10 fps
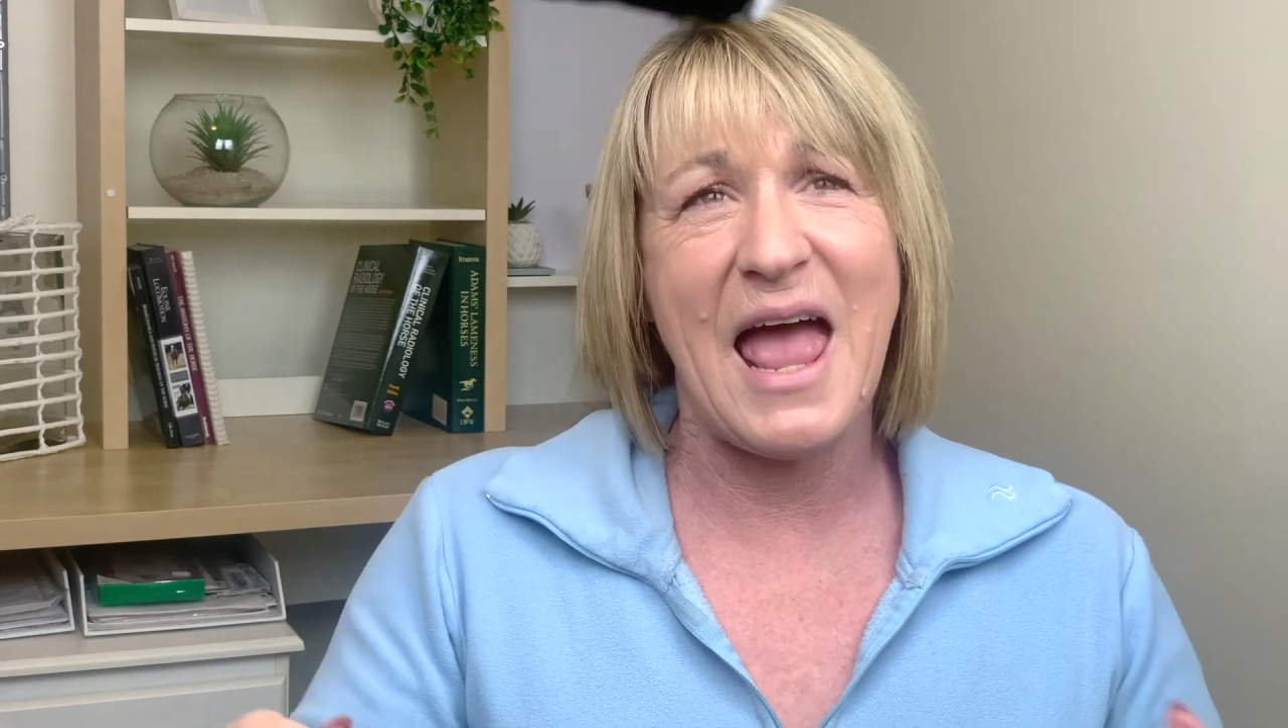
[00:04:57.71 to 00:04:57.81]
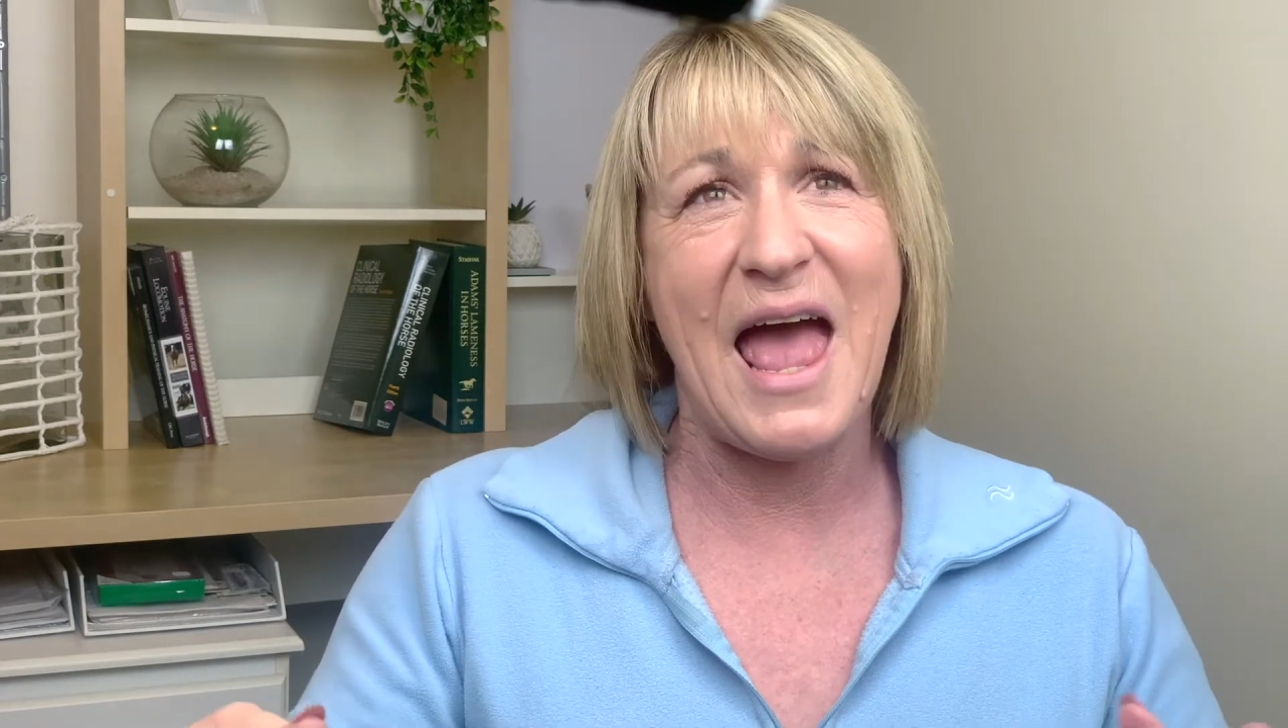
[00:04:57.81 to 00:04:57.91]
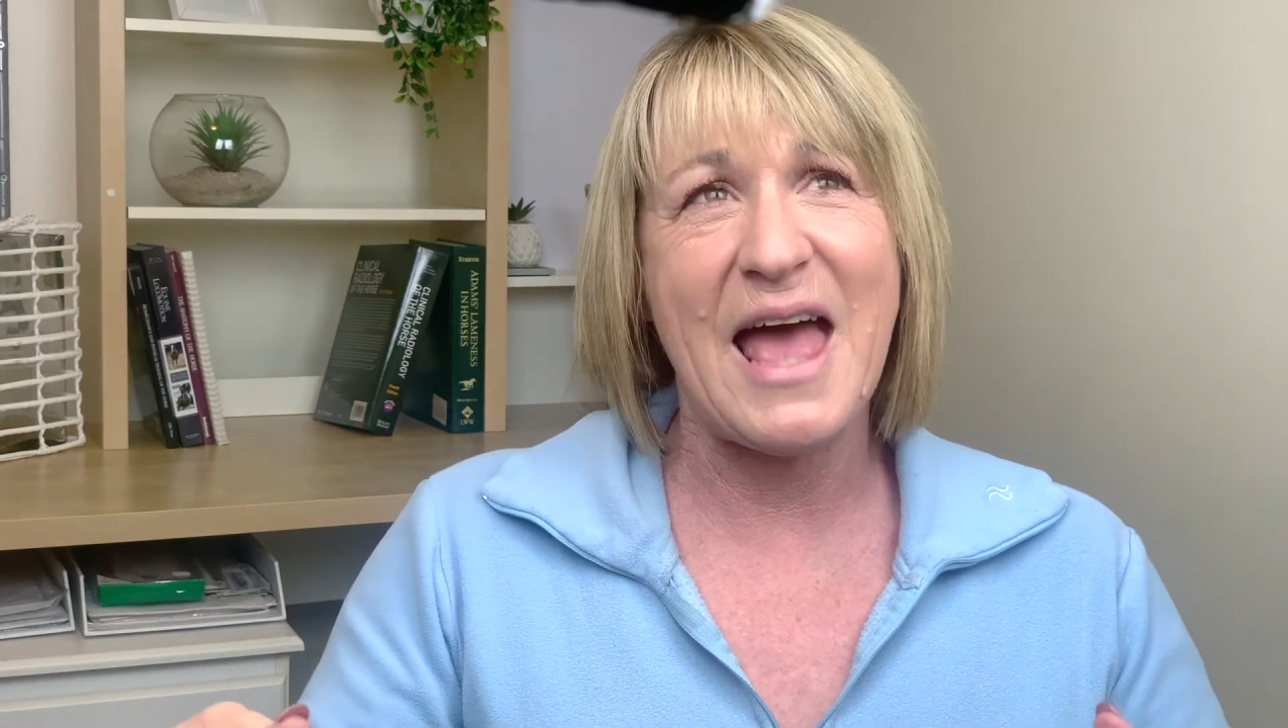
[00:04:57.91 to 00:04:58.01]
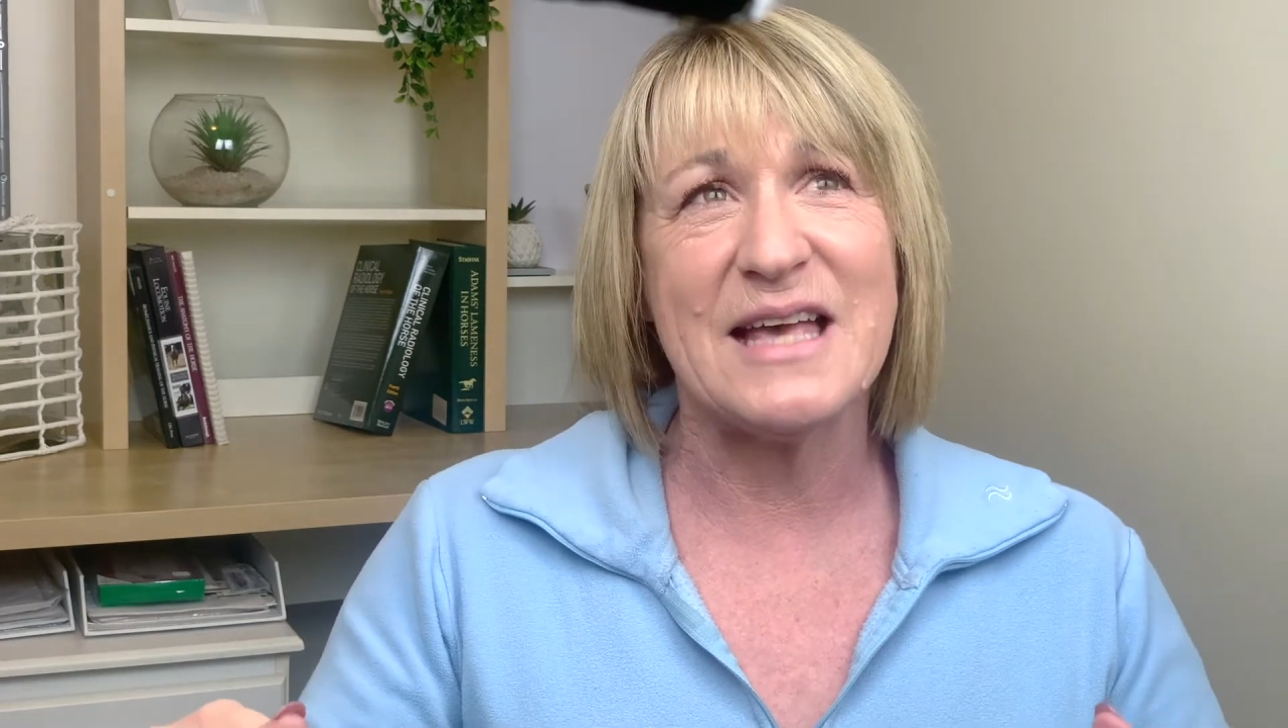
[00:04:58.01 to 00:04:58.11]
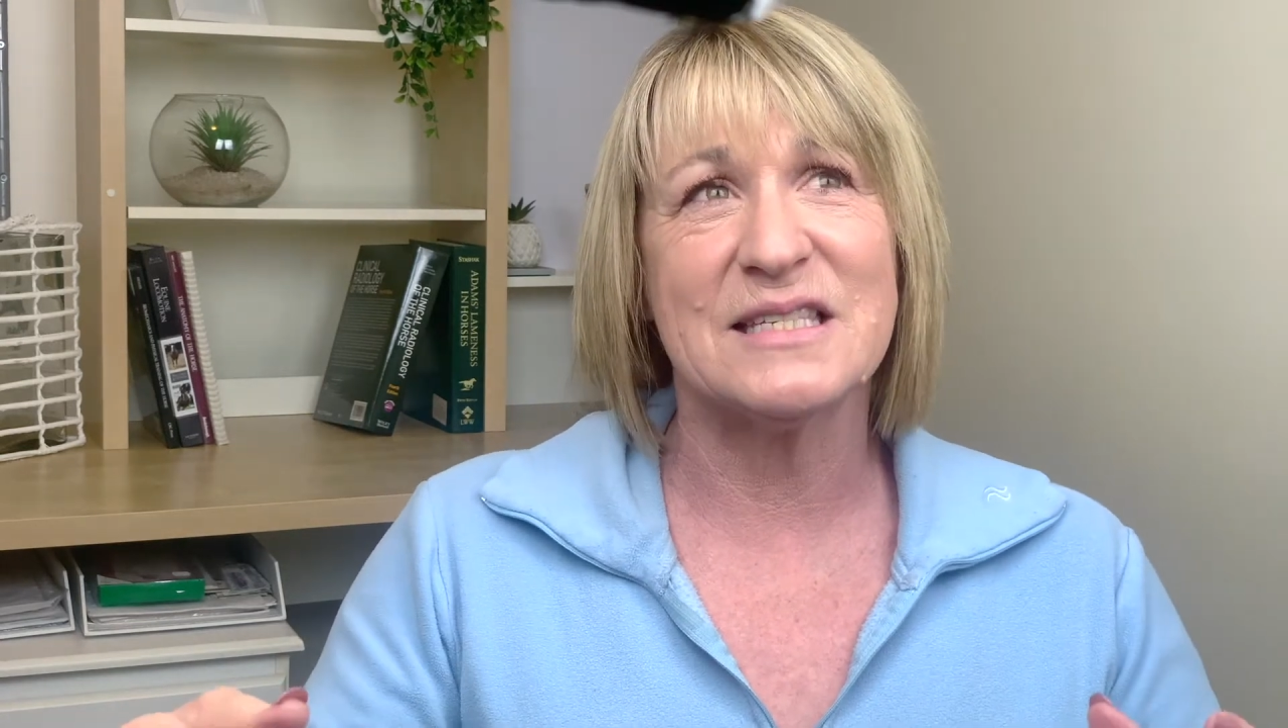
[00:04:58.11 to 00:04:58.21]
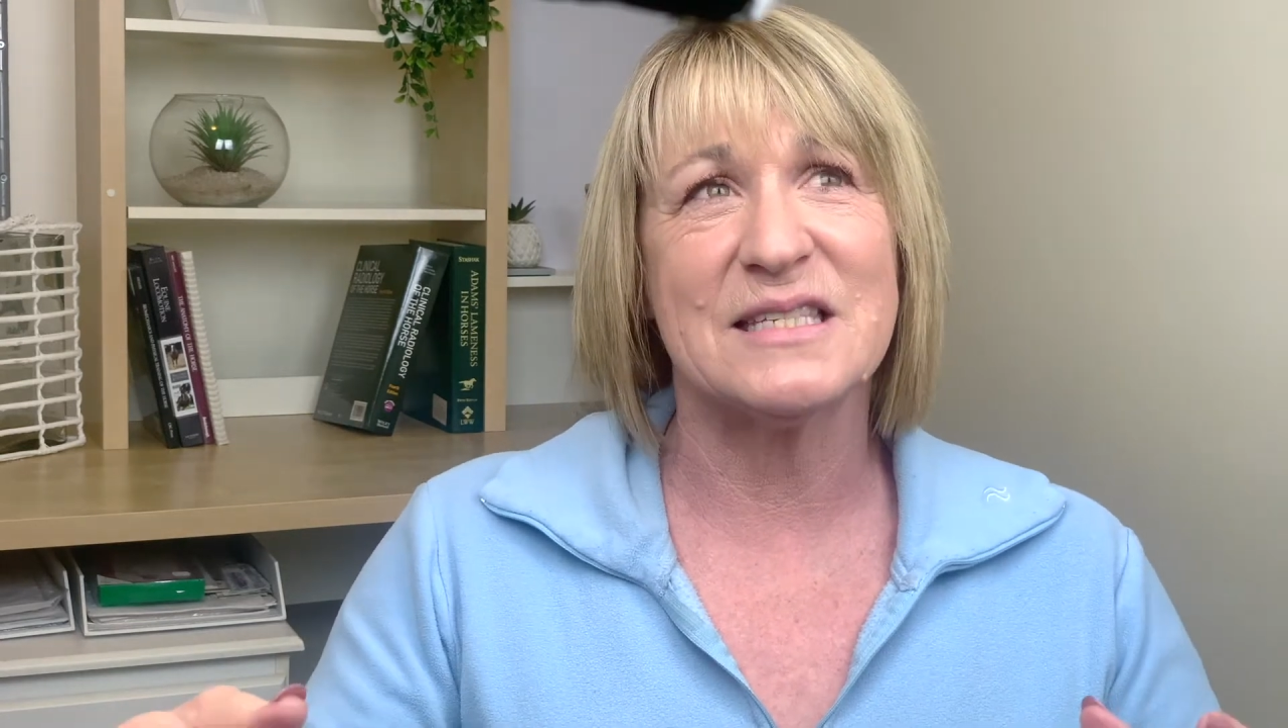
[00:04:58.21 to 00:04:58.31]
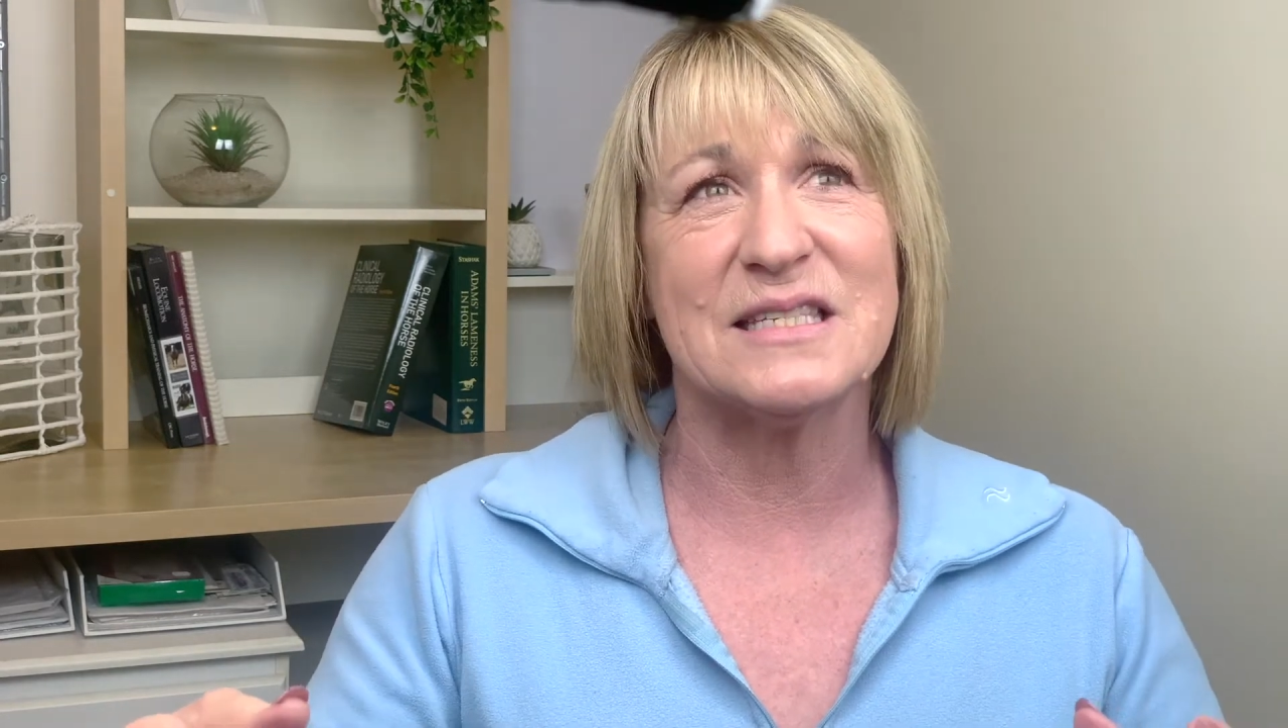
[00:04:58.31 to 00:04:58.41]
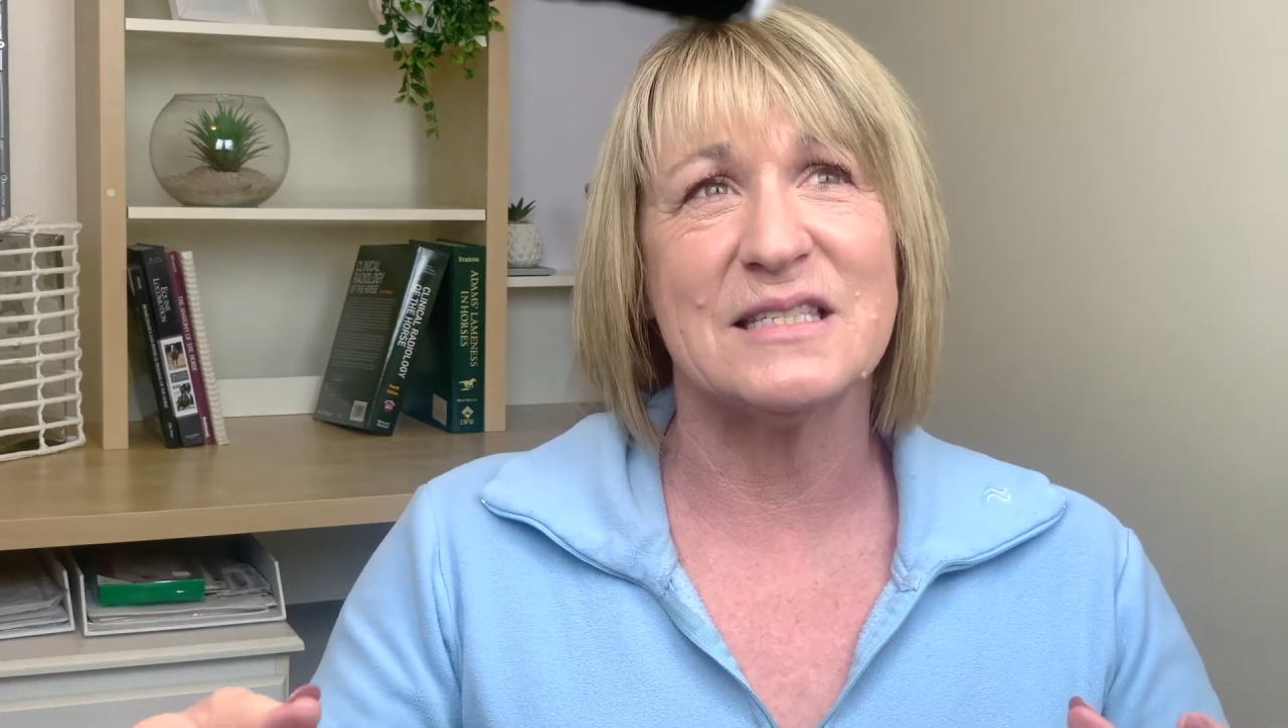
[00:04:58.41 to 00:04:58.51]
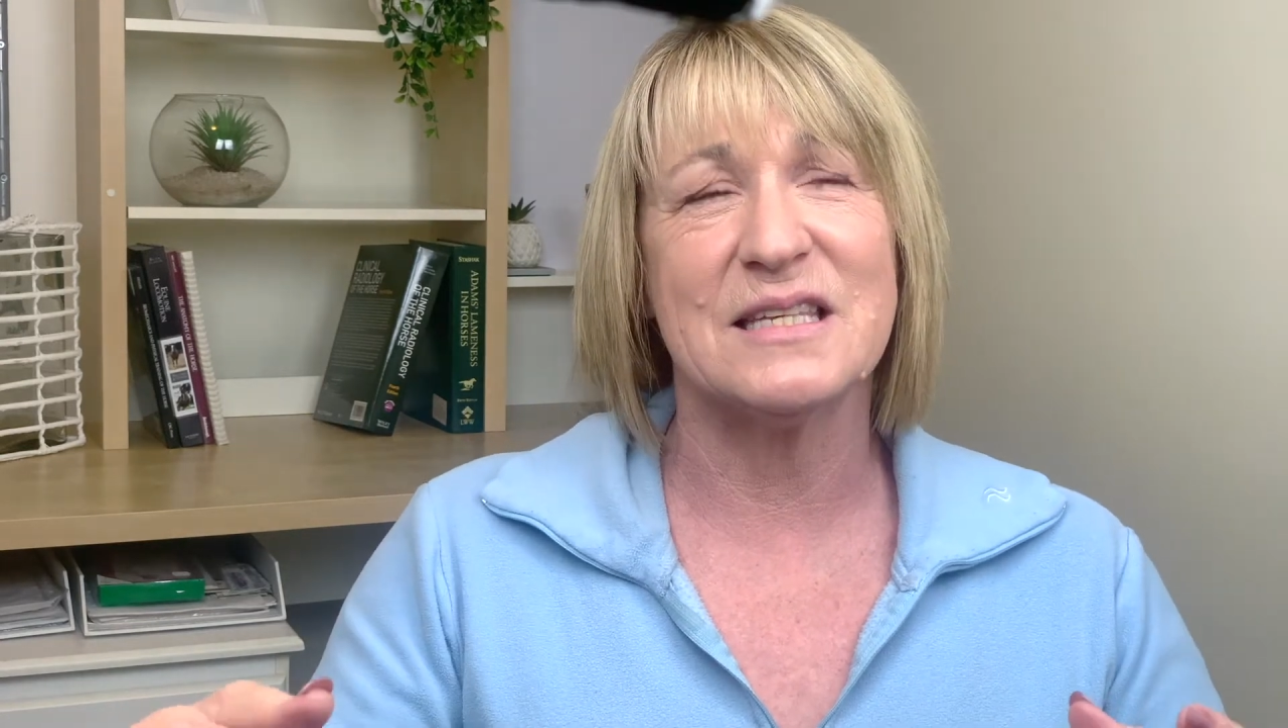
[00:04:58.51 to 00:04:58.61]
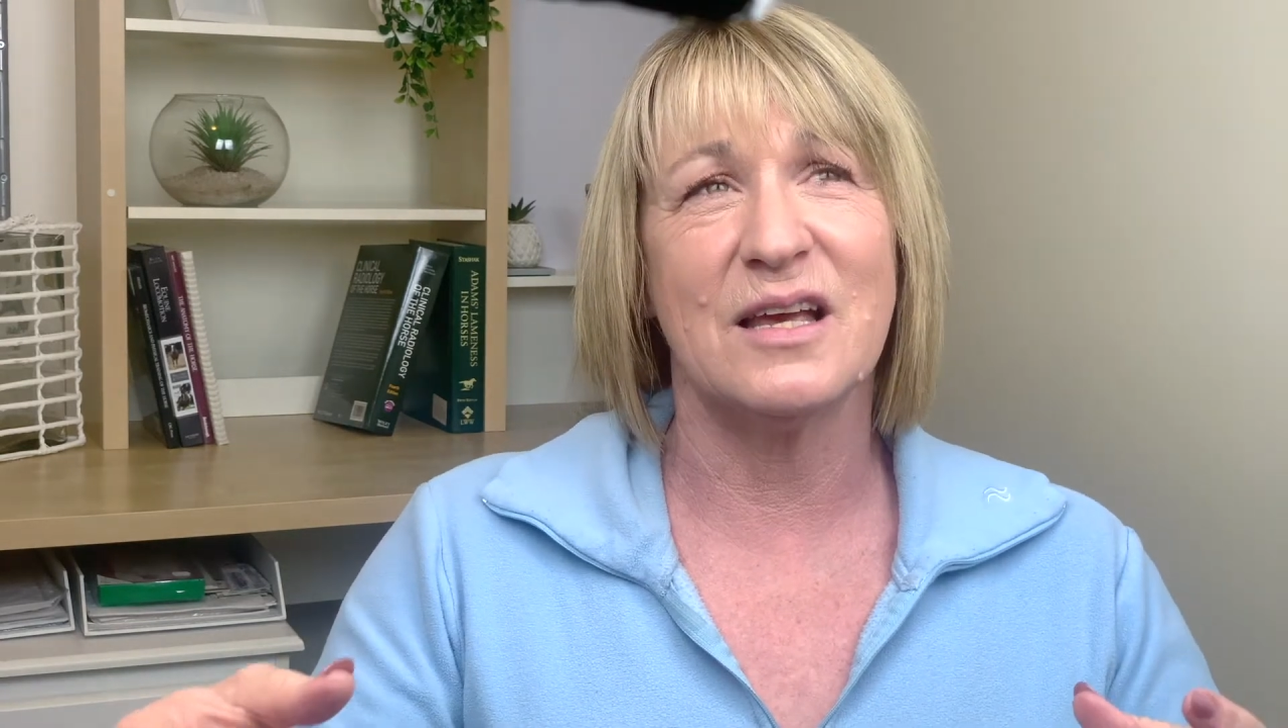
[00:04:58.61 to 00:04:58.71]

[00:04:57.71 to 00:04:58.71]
as